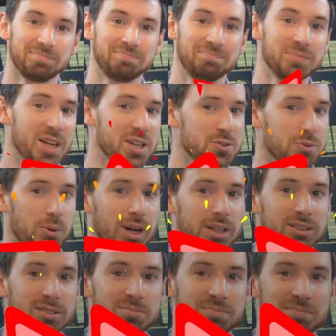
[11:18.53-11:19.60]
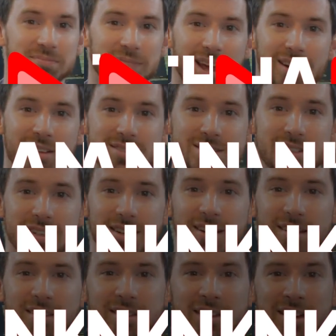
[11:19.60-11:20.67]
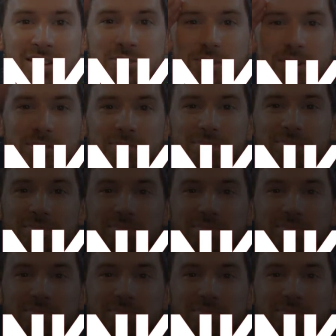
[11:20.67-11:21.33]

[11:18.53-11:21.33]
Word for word: Thanks for watching, and I'll see y'all in the next one.